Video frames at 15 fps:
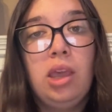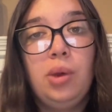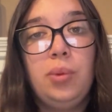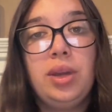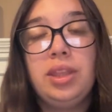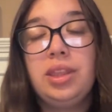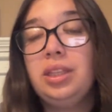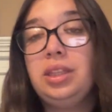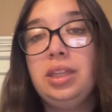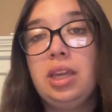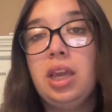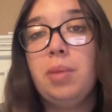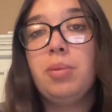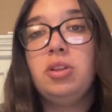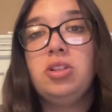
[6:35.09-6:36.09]
with the
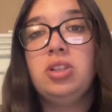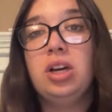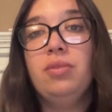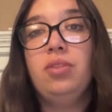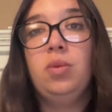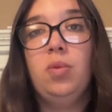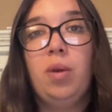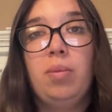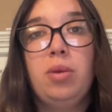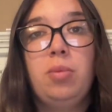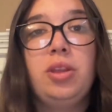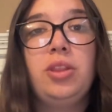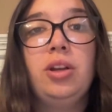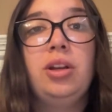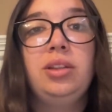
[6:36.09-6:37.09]
image of the woman
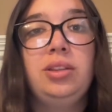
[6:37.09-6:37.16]
with her